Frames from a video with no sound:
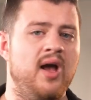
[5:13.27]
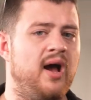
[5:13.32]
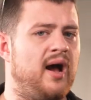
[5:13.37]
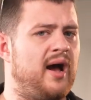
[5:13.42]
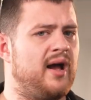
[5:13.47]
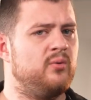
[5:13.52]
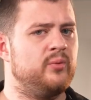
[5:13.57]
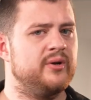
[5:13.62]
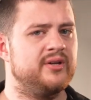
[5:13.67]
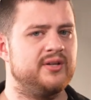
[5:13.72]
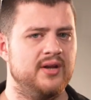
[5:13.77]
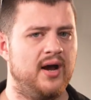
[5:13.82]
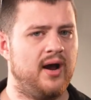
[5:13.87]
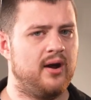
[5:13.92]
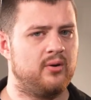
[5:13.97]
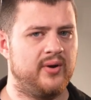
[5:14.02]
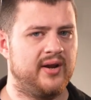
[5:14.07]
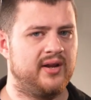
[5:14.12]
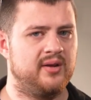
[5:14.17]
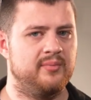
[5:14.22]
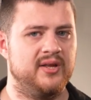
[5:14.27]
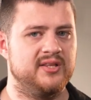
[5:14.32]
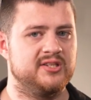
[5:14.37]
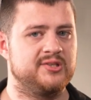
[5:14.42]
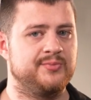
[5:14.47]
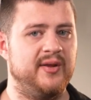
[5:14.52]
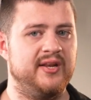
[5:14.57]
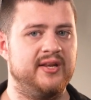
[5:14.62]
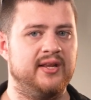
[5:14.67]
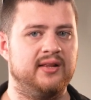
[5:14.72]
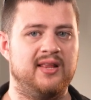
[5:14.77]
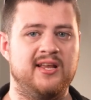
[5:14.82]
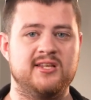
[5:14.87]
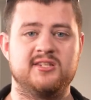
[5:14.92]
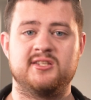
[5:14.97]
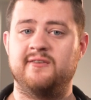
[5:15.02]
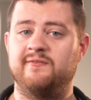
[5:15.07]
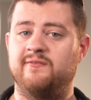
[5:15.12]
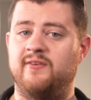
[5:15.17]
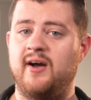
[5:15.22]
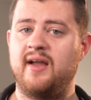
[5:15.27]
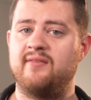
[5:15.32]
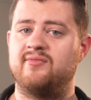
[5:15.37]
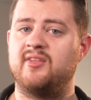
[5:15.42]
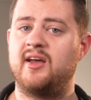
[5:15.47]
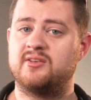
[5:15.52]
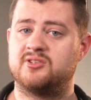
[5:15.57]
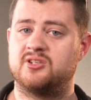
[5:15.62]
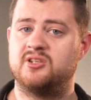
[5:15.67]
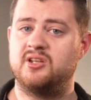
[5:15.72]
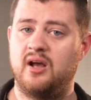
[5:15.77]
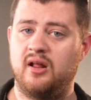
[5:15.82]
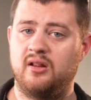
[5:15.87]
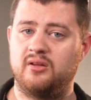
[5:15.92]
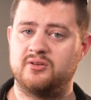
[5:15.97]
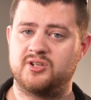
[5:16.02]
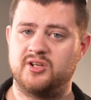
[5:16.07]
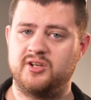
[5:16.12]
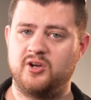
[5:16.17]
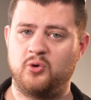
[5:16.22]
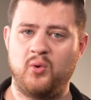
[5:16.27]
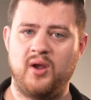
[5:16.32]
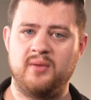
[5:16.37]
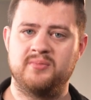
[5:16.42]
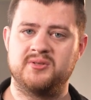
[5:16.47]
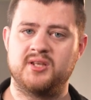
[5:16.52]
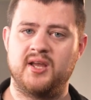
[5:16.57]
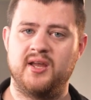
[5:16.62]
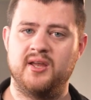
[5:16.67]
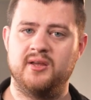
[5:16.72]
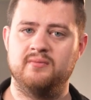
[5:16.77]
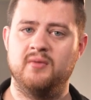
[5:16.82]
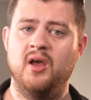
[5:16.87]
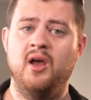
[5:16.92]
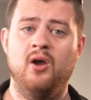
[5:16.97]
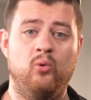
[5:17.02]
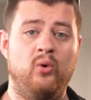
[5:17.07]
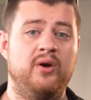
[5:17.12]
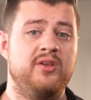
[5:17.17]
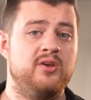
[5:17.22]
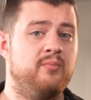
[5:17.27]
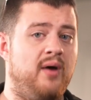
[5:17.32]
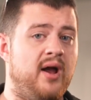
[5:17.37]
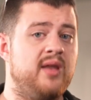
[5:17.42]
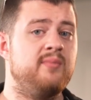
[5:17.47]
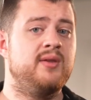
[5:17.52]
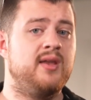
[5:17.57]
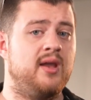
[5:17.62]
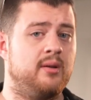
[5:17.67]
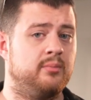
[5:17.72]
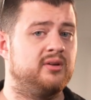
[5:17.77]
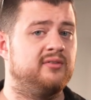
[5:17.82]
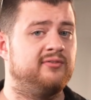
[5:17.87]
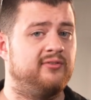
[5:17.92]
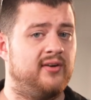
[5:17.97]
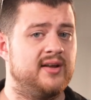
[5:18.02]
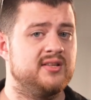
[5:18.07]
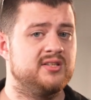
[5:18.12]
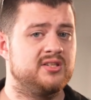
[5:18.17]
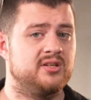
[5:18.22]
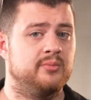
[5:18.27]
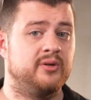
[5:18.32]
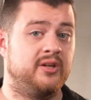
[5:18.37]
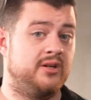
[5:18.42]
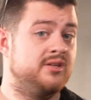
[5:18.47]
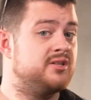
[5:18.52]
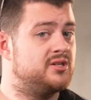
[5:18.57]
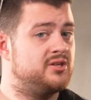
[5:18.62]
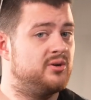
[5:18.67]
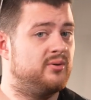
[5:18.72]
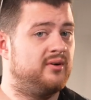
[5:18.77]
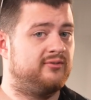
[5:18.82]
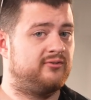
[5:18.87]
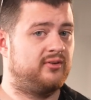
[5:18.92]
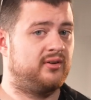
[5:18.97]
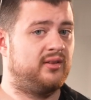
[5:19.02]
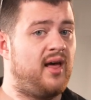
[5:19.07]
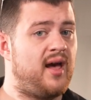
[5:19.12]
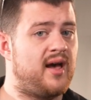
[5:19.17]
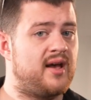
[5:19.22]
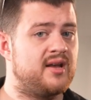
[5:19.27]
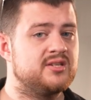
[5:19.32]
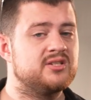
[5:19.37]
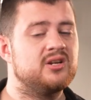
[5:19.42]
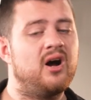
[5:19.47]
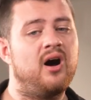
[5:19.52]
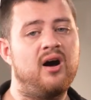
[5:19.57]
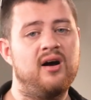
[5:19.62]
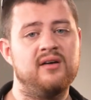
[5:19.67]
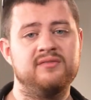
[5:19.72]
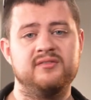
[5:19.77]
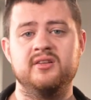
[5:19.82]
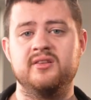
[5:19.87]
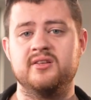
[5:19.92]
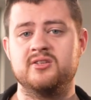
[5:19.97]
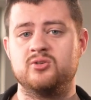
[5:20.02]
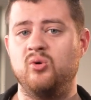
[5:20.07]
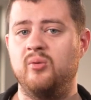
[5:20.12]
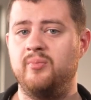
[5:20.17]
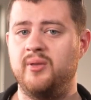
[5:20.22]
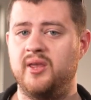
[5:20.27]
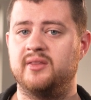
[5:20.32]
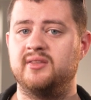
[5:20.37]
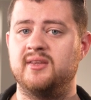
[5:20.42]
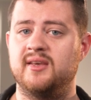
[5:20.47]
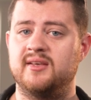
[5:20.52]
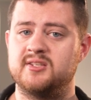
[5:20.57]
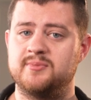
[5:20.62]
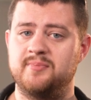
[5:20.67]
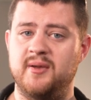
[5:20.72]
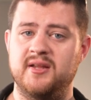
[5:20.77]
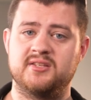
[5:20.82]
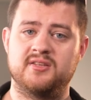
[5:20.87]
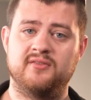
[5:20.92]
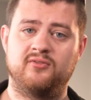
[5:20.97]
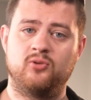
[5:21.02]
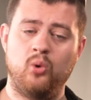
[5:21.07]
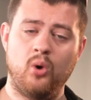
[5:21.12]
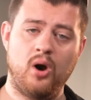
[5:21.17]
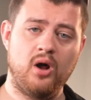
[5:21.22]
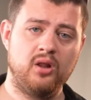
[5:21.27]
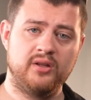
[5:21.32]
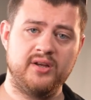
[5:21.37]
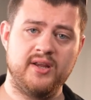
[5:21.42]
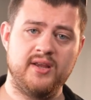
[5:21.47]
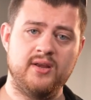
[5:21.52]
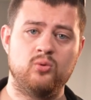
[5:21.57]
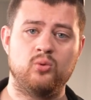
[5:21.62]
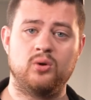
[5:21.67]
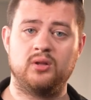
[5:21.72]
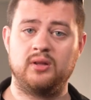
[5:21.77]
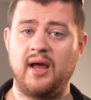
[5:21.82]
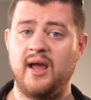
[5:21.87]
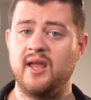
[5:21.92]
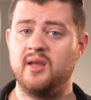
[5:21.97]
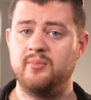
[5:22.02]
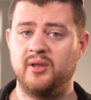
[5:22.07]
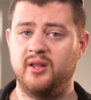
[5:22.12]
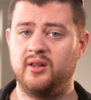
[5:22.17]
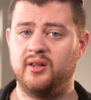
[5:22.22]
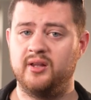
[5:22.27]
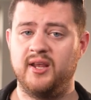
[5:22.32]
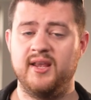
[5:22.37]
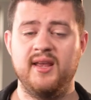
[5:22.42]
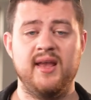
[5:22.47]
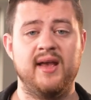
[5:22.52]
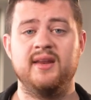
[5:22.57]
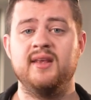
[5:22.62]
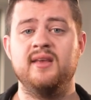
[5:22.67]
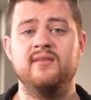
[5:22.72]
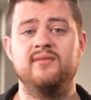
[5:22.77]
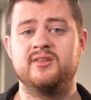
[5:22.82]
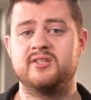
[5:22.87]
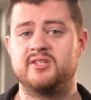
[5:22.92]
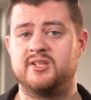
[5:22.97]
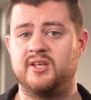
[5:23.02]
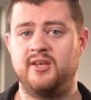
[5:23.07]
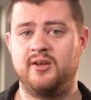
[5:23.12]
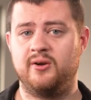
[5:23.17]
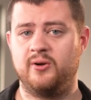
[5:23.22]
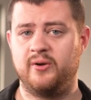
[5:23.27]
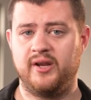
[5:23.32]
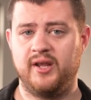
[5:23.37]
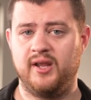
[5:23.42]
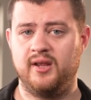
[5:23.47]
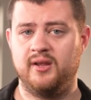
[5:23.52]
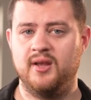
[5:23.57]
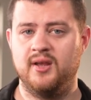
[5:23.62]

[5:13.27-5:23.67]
I would not recommend spending less than $5,000 on your website. While you might be able to find somebody to do it for less, often this will be at the expense of quality, reliability, and even security.